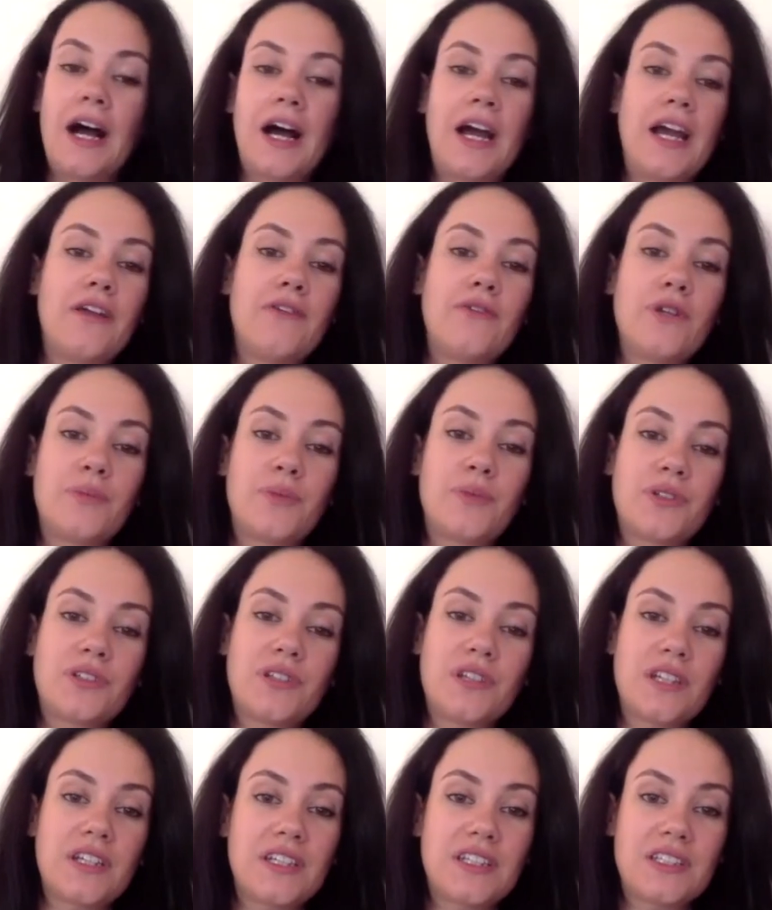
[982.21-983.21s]
every
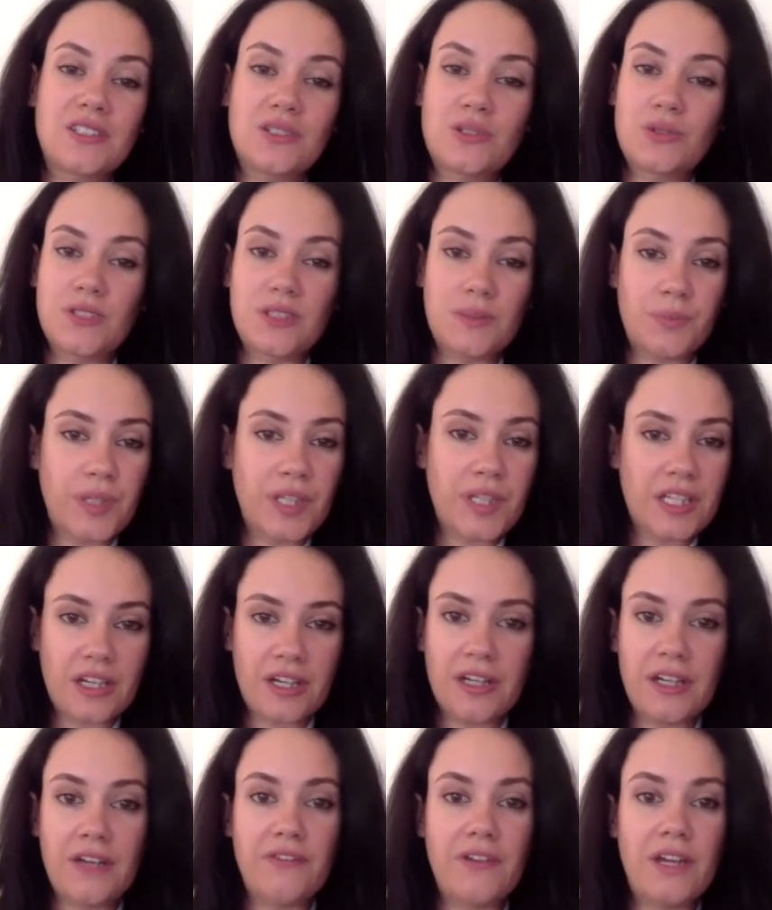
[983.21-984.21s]
opportunities to speak
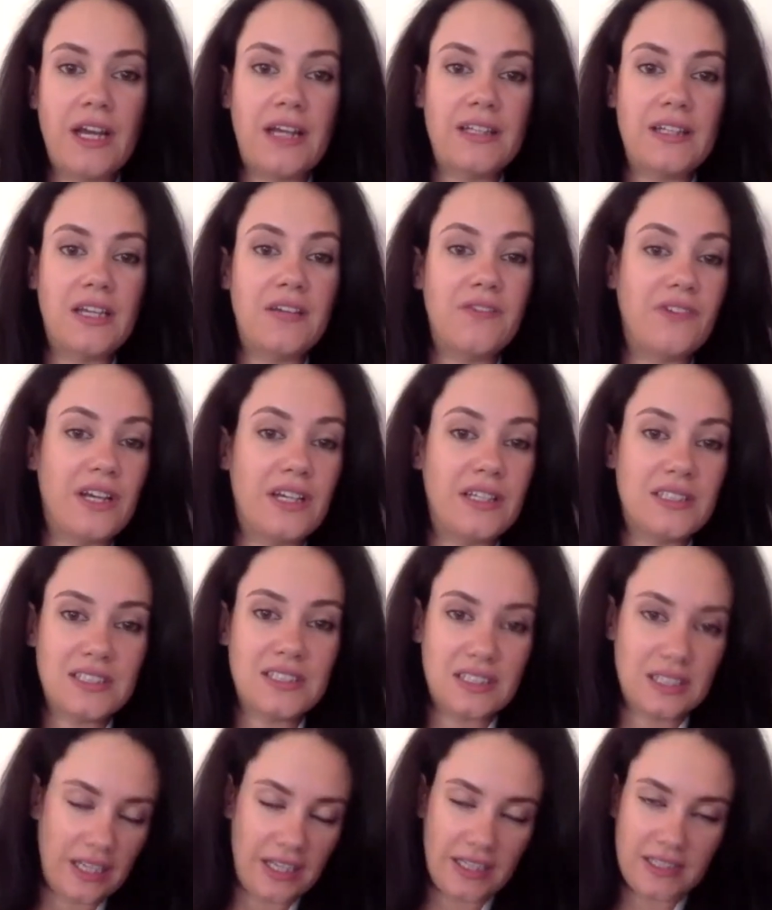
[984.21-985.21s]
at
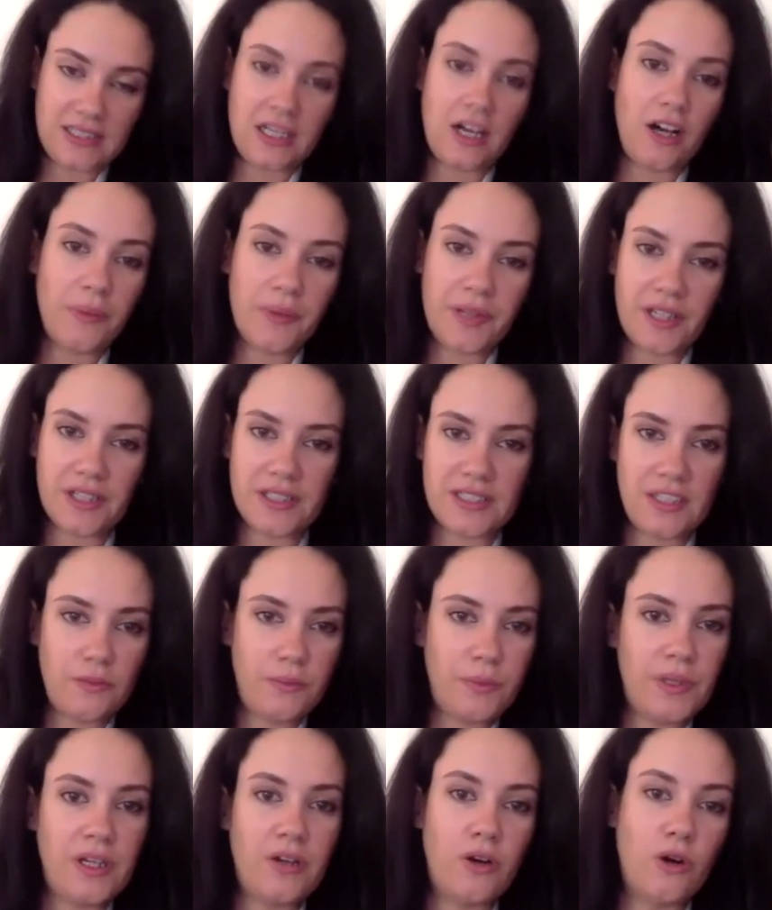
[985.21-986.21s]
events, it's all because I've
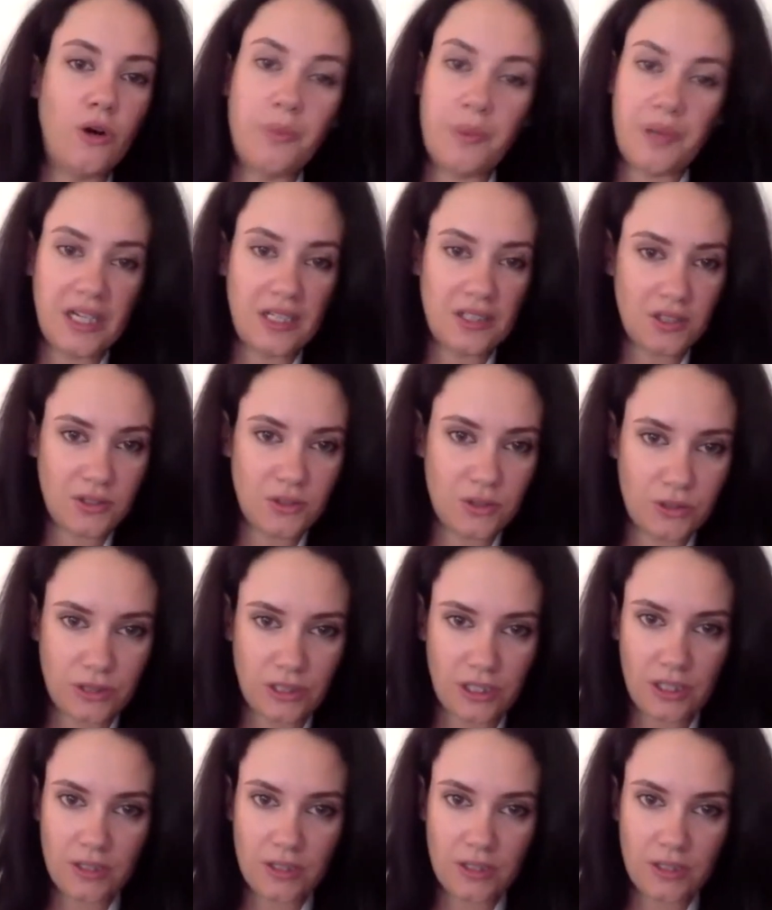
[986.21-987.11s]
been opening the door